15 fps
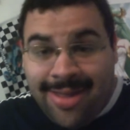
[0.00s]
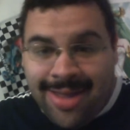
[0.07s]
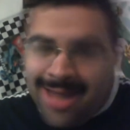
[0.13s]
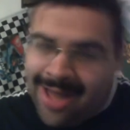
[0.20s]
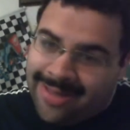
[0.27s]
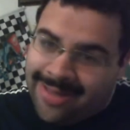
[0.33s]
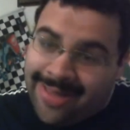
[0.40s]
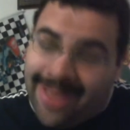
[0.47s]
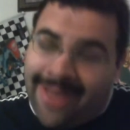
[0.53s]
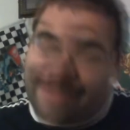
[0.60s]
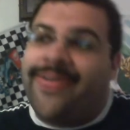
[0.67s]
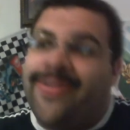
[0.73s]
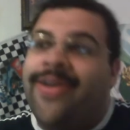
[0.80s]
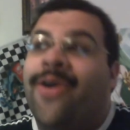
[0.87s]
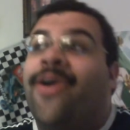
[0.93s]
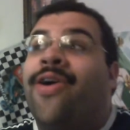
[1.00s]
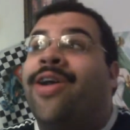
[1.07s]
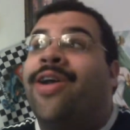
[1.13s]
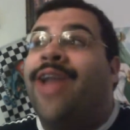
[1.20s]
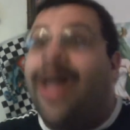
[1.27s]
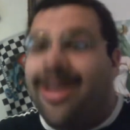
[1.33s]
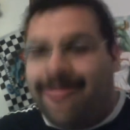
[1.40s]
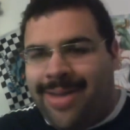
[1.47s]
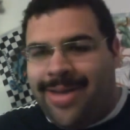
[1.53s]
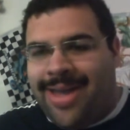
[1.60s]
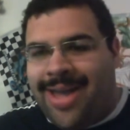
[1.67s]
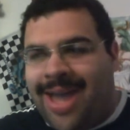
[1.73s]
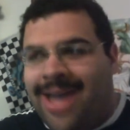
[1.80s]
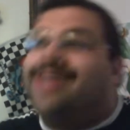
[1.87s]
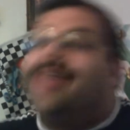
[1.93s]
Because if you're like
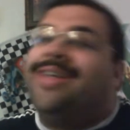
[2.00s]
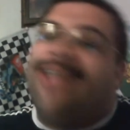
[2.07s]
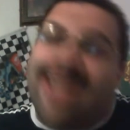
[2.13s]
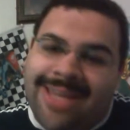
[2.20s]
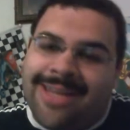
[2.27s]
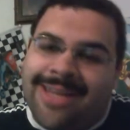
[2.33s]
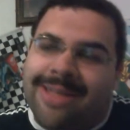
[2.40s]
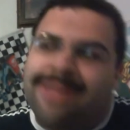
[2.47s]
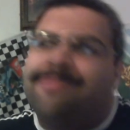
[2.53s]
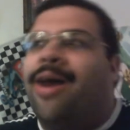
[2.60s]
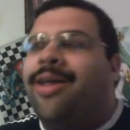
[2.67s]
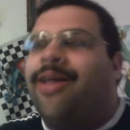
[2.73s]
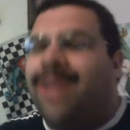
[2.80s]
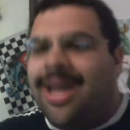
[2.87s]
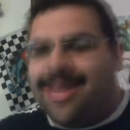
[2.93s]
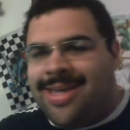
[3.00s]
me and didn't bother to